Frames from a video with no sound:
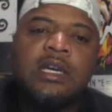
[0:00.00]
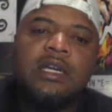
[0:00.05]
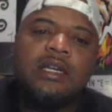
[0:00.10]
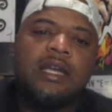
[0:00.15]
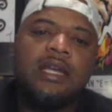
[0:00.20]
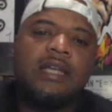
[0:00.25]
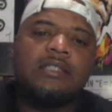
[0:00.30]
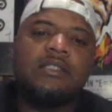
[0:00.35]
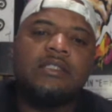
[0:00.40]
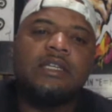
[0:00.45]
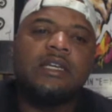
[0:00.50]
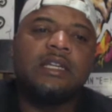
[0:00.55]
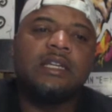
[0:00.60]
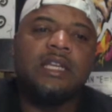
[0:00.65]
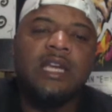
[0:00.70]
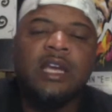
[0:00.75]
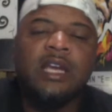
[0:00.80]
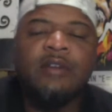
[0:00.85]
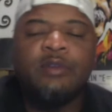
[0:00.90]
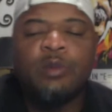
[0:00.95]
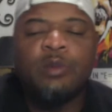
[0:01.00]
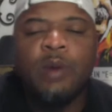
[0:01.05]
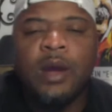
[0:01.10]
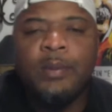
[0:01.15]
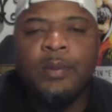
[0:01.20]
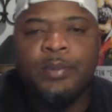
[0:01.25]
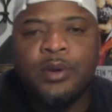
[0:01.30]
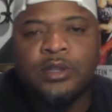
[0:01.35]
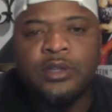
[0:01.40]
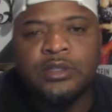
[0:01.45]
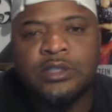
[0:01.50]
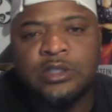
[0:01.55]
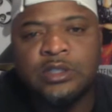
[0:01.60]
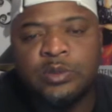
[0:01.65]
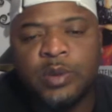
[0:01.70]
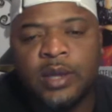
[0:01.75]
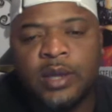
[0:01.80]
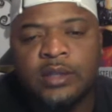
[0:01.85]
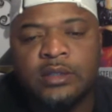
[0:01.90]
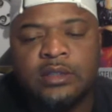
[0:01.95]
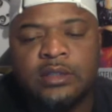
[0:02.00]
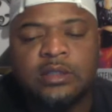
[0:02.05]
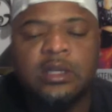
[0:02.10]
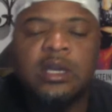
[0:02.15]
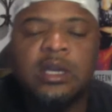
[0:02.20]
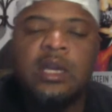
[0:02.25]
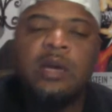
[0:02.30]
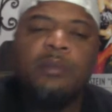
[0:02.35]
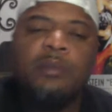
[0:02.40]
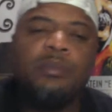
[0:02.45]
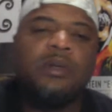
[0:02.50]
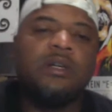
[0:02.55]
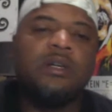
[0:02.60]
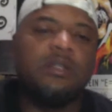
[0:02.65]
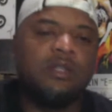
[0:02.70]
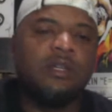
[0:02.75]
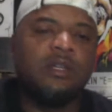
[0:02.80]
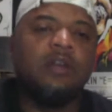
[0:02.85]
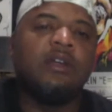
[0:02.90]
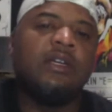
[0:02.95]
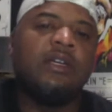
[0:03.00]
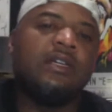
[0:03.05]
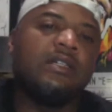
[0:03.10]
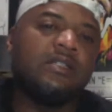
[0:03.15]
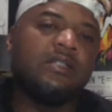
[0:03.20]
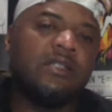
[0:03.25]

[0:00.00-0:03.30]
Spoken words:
Not saying that every white person is racist. But there is a